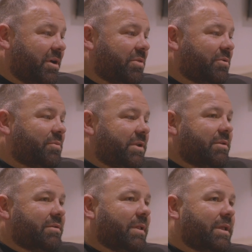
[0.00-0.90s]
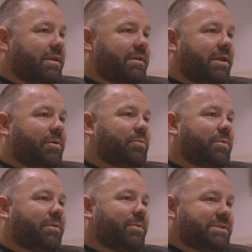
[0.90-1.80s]
I thought
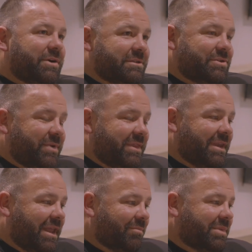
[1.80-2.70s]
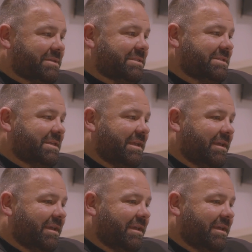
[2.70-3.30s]
we tossed around the numbers,